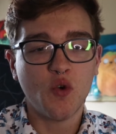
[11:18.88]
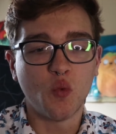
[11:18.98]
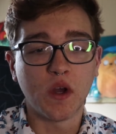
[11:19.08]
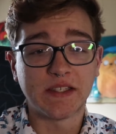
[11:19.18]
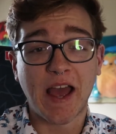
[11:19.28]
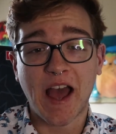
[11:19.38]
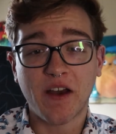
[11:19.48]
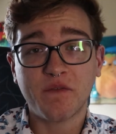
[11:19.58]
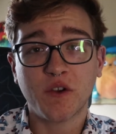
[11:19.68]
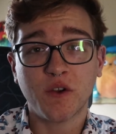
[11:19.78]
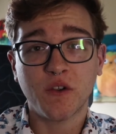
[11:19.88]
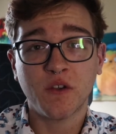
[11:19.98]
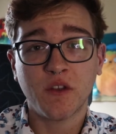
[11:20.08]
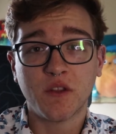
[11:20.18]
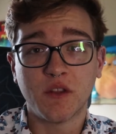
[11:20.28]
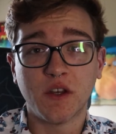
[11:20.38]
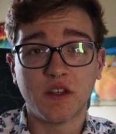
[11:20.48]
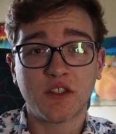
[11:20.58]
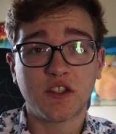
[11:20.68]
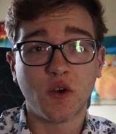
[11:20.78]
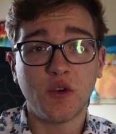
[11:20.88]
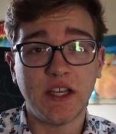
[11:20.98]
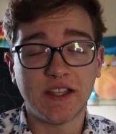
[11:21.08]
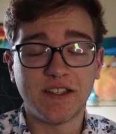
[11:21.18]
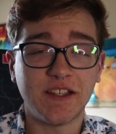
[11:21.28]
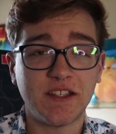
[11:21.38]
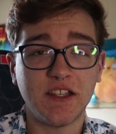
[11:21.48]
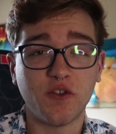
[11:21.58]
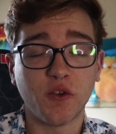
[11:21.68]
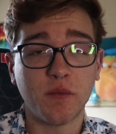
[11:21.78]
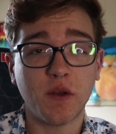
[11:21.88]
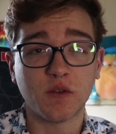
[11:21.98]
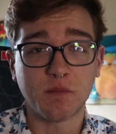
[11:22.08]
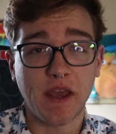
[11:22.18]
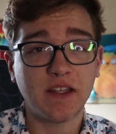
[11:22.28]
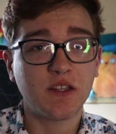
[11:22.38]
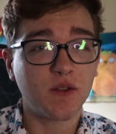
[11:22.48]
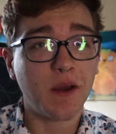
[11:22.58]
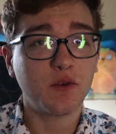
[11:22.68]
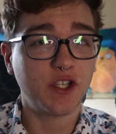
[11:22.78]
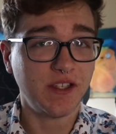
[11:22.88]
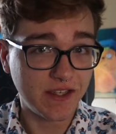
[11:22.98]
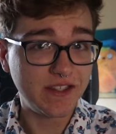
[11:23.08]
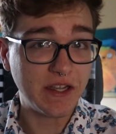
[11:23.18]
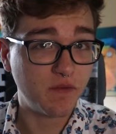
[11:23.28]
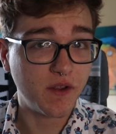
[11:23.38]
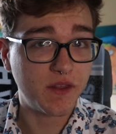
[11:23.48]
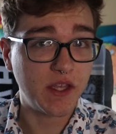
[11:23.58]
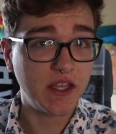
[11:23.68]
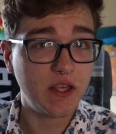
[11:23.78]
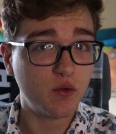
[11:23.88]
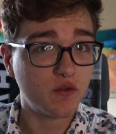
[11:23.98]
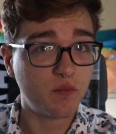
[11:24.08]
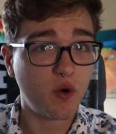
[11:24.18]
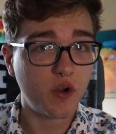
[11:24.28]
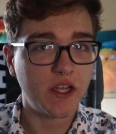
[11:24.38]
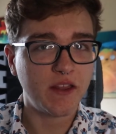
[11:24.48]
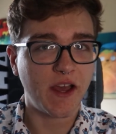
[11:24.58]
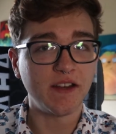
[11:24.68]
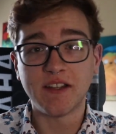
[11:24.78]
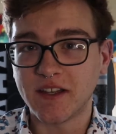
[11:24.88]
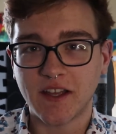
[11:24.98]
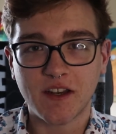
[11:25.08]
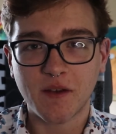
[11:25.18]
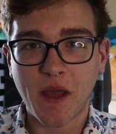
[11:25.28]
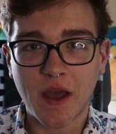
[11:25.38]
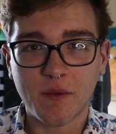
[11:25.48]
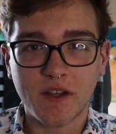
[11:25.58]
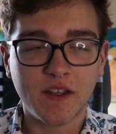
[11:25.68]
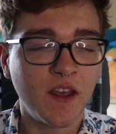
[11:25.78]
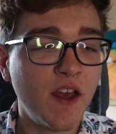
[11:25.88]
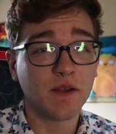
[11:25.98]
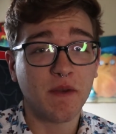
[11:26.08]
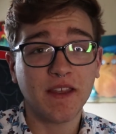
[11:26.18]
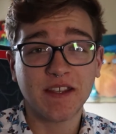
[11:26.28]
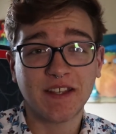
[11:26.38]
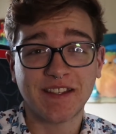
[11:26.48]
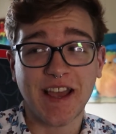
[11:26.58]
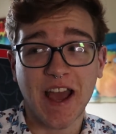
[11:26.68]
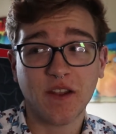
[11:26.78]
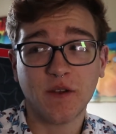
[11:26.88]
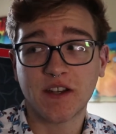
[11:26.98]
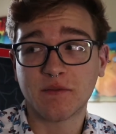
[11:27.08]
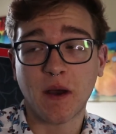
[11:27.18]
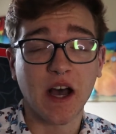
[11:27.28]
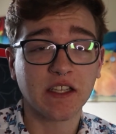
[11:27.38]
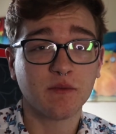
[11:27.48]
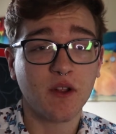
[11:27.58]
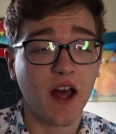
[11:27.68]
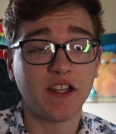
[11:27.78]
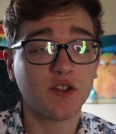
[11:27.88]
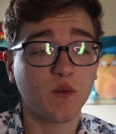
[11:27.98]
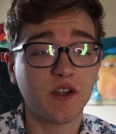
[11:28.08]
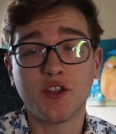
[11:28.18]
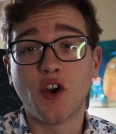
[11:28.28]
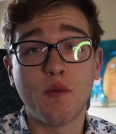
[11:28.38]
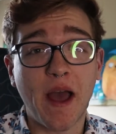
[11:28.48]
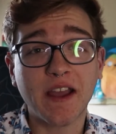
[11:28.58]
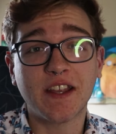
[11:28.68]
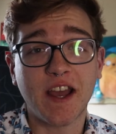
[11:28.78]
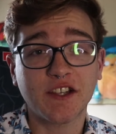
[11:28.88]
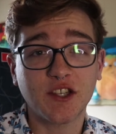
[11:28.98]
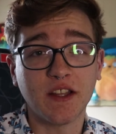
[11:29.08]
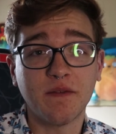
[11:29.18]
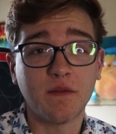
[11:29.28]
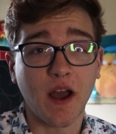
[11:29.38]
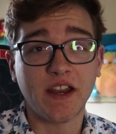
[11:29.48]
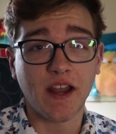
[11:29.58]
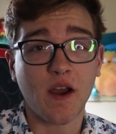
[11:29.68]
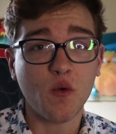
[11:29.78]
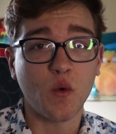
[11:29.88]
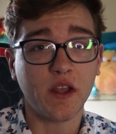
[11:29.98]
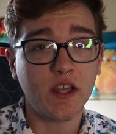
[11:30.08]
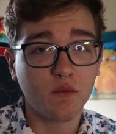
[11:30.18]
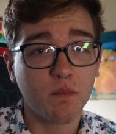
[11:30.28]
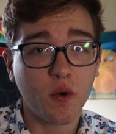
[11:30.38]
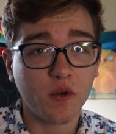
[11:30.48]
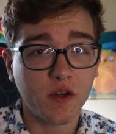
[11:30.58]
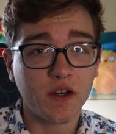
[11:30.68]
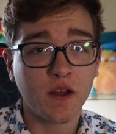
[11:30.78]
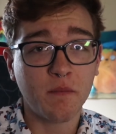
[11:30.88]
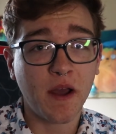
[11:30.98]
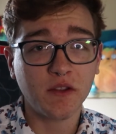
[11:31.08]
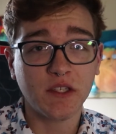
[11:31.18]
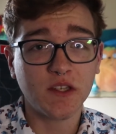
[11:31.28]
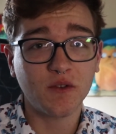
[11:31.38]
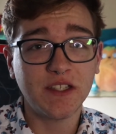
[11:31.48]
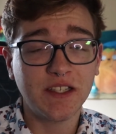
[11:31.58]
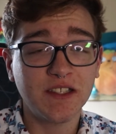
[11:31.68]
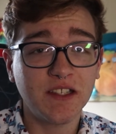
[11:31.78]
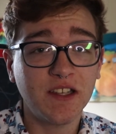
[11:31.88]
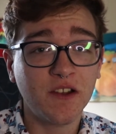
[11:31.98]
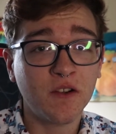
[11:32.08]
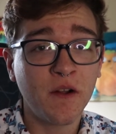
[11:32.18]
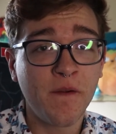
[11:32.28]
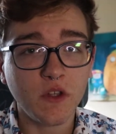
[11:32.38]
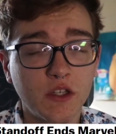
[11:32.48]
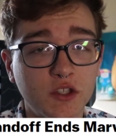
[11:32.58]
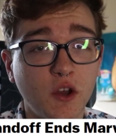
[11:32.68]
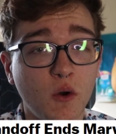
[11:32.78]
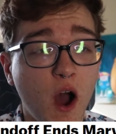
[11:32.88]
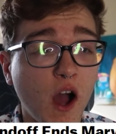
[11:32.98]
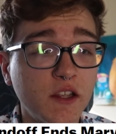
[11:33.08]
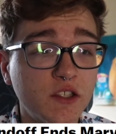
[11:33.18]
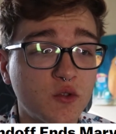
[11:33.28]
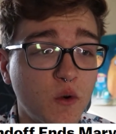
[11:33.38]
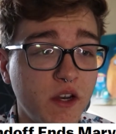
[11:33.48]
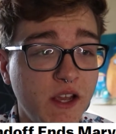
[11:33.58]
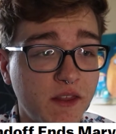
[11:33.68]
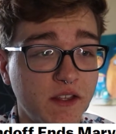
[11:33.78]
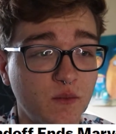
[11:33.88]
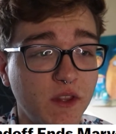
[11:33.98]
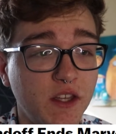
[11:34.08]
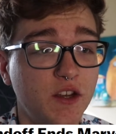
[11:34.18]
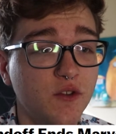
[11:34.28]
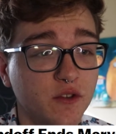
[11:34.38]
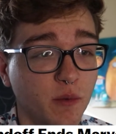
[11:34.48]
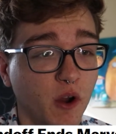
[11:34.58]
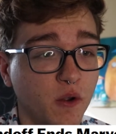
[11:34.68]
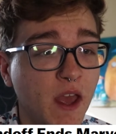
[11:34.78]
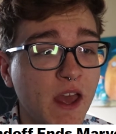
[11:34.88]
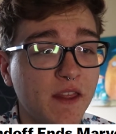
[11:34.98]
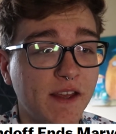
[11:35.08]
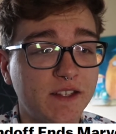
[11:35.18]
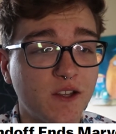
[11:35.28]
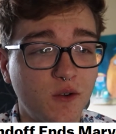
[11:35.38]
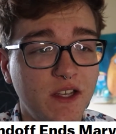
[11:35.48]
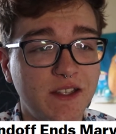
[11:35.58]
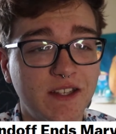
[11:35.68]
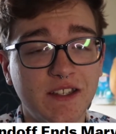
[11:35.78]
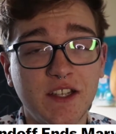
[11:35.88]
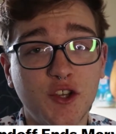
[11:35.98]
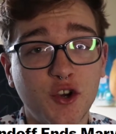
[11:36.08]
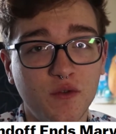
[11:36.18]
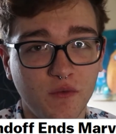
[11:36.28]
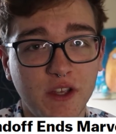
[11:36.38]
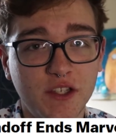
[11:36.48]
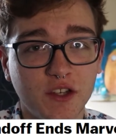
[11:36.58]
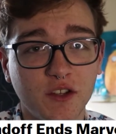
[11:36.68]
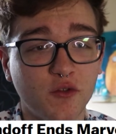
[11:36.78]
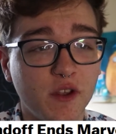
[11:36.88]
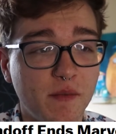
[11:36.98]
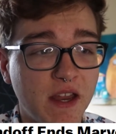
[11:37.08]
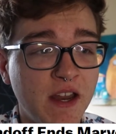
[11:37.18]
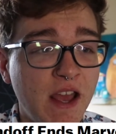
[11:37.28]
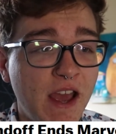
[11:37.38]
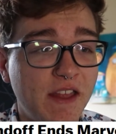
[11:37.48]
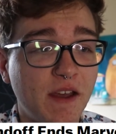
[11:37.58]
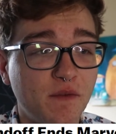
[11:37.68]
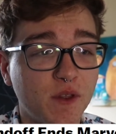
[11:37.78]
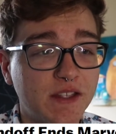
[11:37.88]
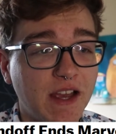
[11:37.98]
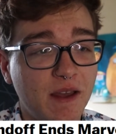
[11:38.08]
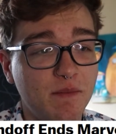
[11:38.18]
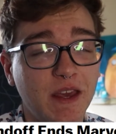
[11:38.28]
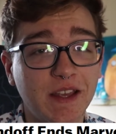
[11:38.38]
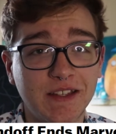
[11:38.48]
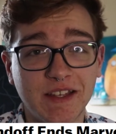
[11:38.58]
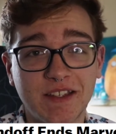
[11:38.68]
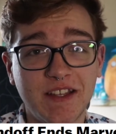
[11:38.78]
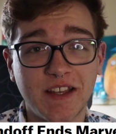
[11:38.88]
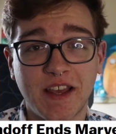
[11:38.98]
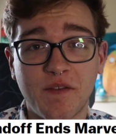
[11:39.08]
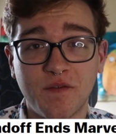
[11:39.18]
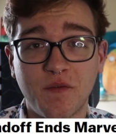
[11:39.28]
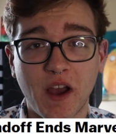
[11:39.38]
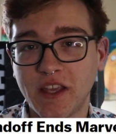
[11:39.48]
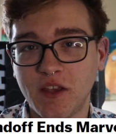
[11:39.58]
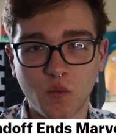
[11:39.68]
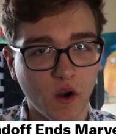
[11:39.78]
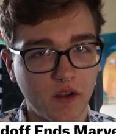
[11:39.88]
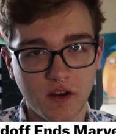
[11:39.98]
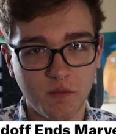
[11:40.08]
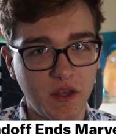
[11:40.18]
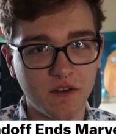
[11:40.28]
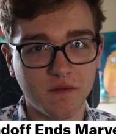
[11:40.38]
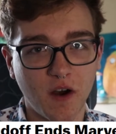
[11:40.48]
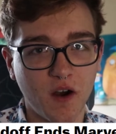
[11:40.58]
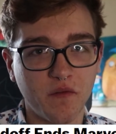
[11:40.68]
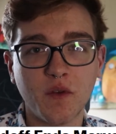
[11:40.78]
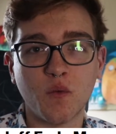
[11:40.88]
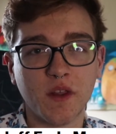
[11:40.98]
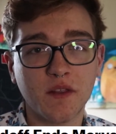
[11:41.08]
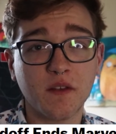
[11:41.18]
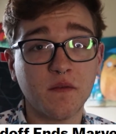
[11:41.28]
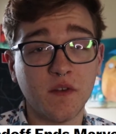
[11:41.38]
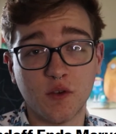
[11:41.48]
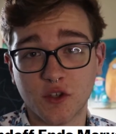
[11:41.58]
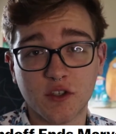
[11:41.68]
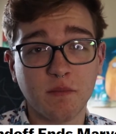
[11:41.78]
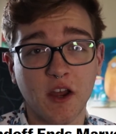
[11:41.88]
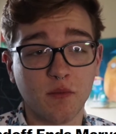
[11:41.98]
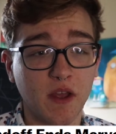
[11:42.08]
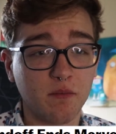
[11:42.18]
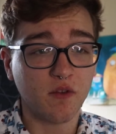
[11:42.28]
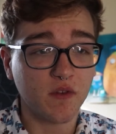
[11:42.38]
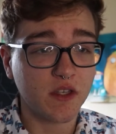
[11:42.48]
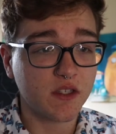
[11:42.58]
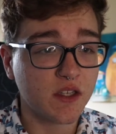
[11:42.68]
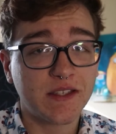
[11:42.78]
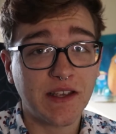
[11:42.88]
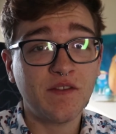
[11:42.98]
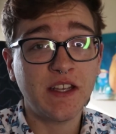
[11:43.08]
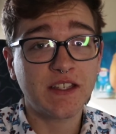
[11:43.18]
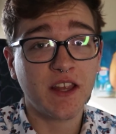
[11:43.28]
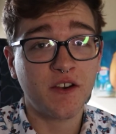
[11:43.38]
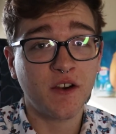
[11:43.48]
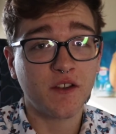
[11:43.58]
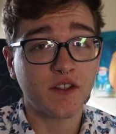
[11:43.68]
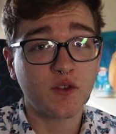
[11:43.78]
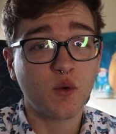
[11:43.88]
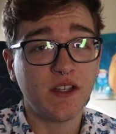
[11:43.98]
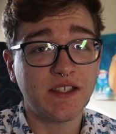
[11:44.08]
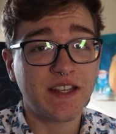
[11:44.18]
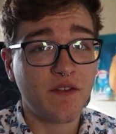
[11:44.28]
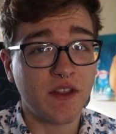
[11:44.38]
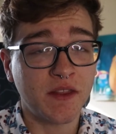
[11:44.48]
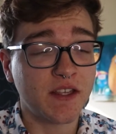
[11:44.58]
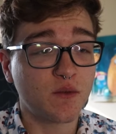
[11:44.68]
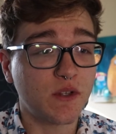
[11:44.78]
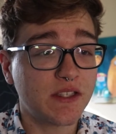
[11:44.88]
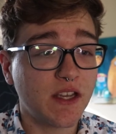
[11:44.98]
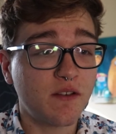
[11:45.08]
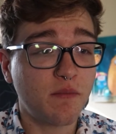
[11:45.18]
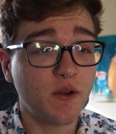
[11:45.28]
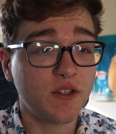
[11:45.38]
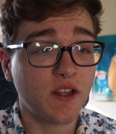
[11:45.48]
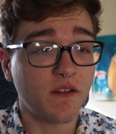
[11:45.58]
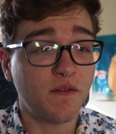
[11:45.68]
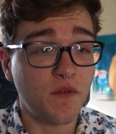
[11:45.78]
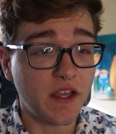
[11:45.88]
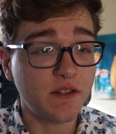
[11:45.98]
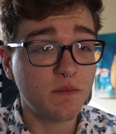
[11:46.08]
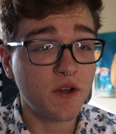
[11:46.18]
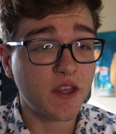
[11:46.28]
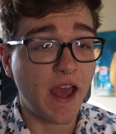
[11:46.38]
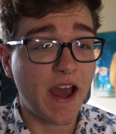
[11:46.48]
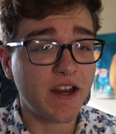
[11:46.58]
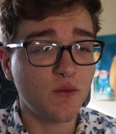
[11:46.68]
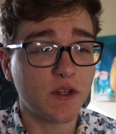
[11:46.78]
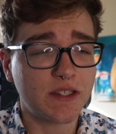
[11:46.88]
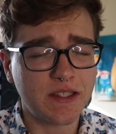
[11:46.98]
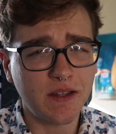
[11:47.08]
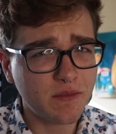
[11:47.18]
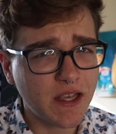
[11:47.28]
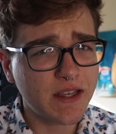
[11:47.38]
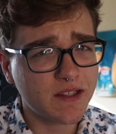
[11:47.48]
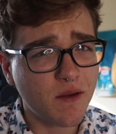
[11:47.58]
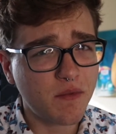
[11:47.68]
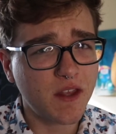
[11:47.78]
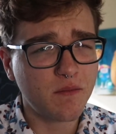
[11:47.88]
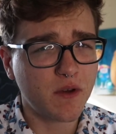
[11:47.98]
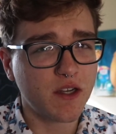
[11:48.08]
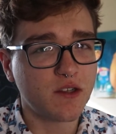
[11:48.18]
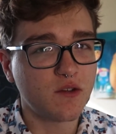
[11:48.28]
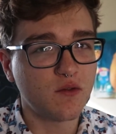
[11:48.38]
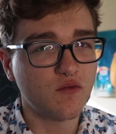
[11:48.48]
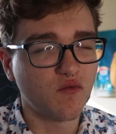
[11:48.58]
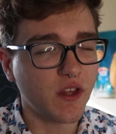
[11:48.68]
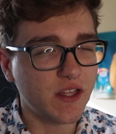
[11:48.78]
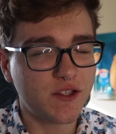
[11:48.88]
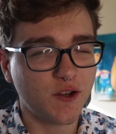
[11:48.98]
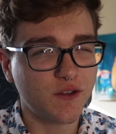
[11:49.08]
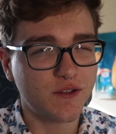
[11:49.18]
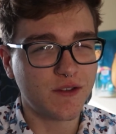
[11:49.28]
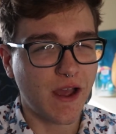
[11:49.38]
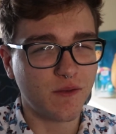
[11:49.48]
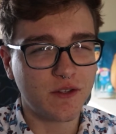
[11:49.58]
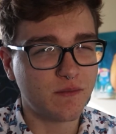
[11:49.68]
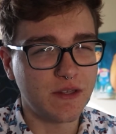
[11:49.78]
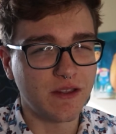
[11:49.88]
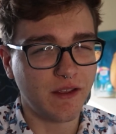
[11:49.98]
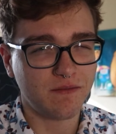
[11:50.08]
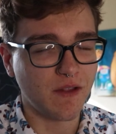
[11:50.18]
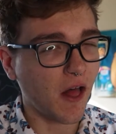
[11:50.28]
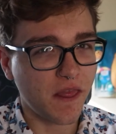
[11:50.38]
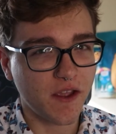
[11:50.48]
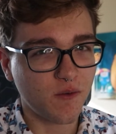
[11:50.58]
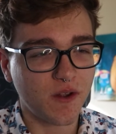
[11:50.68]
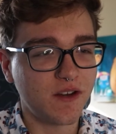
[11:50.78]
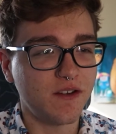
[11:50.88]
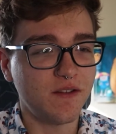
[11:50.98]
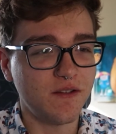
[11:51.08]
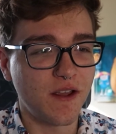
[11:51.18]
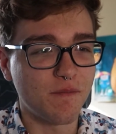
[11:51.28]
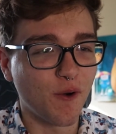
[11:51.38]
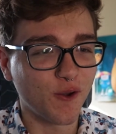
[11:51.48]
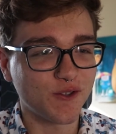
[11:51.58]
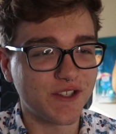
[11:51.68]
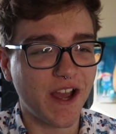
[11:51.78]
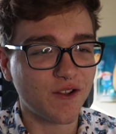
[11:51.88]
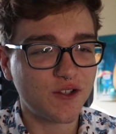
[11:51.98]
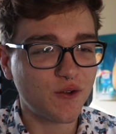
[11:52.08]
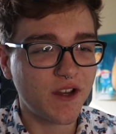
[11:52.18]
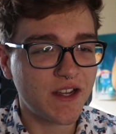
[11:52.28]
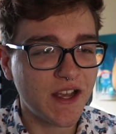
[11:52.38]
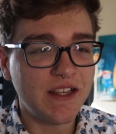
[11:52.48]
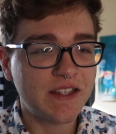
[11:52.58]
was after the Sony and Disney agreement was made, so that was just a different thing he was reporting that didn't end up happening. To make this as accurate as possible, I just wanted to go back and actually find out what he reported about the Sony Disney deal. So August 20th is when the news broke that Sony and Disney couldn't reach an agreement, and that for the time being, Disney and Kevin Feige weren't going to be involved with future Spider-Man movies. 7 days later, on the 27th, is when Sutton posted on Facebook, adding what seems like something, but it really turns out to be like nothing when it boils down to it. He